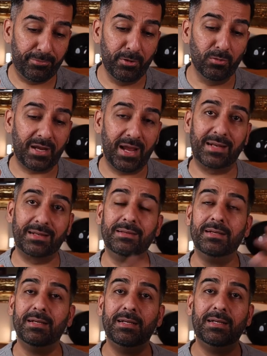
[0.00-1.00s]
Fuel can.
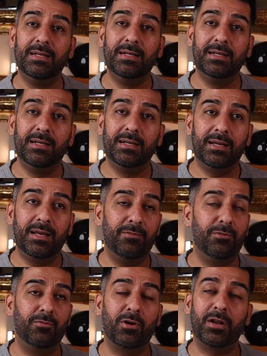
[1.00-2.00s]

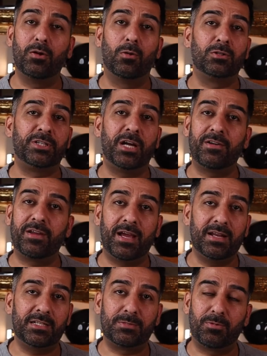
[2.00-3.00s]
If you've got an old jerry
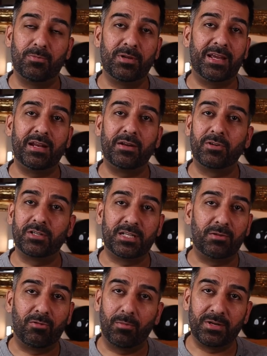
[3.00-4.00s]
can, it's probably getting
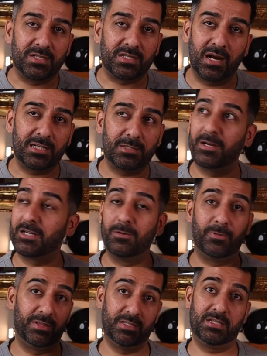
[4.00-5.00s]
rusted from inside,
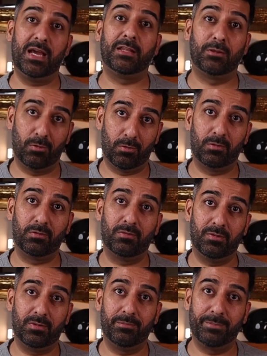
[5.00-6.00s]
especially with this
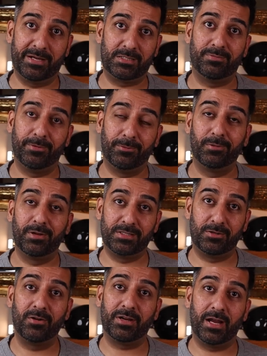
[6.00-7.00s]
ethanol mixed fuel,
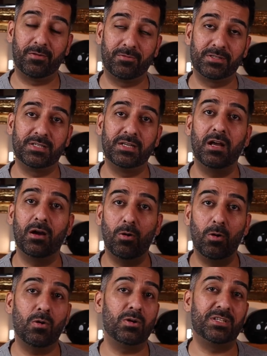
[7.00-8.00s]
is going to get rusted.
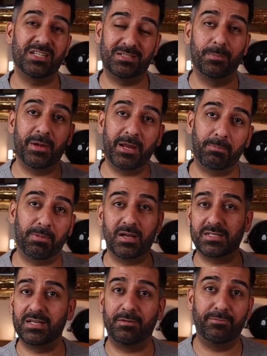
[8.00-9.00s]
Or just a big
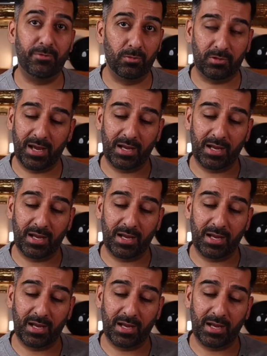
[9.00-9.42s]
plastic fuel